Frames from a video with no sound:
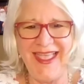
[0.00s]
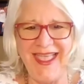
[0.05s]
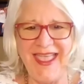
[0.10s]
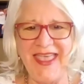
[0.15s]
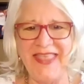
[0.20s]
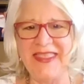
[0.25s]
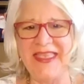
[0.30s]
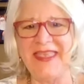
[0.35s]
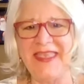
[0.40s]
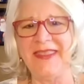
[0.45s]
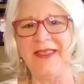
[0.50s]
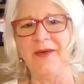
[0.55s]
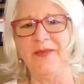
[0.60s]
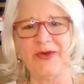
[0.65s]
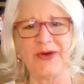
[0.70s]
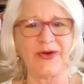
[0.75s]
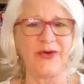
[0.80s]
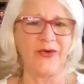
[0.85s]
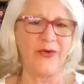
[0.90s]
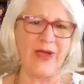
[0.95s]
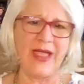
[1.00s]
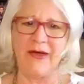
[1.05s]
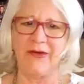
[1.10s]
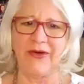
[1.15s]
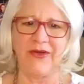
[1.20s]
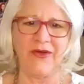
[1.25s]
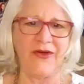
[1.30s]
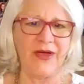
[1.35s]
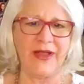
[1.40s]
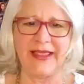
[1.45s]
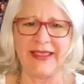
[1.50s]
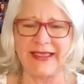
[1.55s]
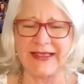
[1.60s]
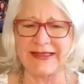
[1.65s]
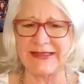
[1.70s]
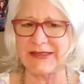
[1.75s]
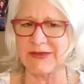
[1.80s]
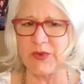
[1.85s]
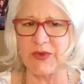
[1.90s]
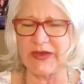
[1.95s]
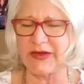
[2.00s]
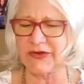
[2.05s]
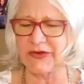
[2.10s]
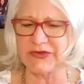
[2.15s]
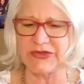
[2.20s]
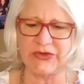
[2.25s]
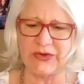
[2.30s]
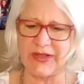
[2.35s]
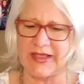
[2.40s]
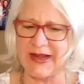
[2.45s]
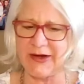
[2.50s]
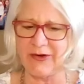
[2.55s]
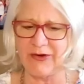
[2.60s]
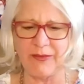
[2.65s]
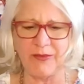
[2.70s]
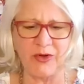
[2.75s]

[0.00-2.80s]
and then they'll put a crown on, I guess, a week or two later.